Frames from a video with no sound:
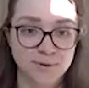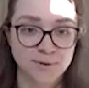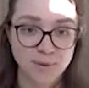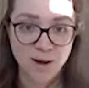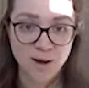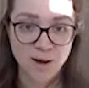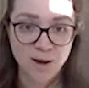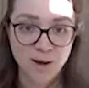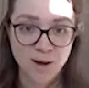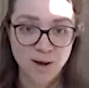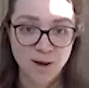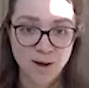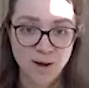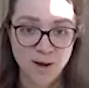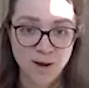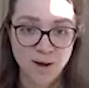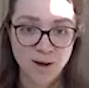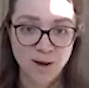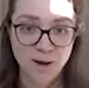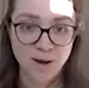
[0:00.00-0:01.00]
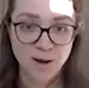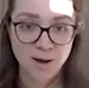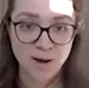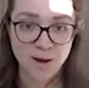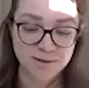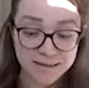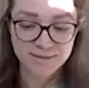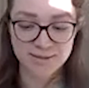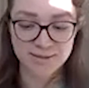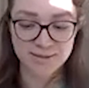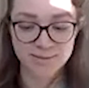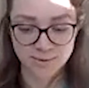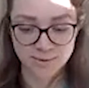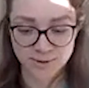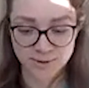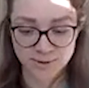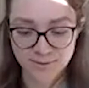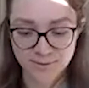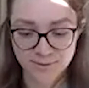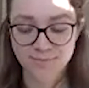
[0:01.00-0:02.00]
From now on, it's going to be
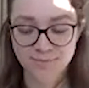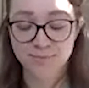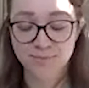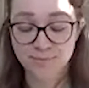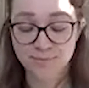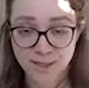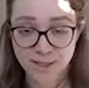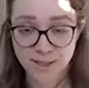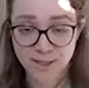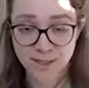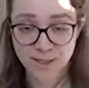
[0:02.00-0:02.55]
even more.